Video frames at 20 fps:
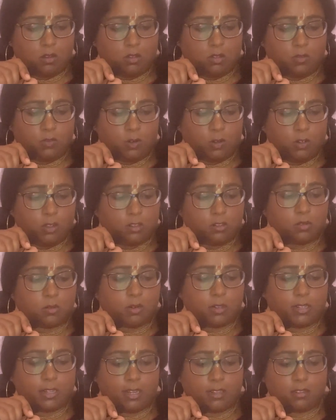Devotees who
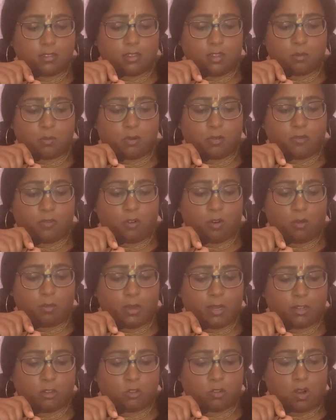are dancing and
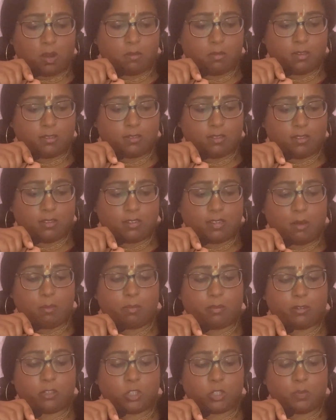performing dramas in the
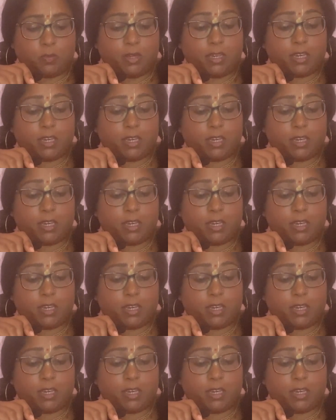temple should be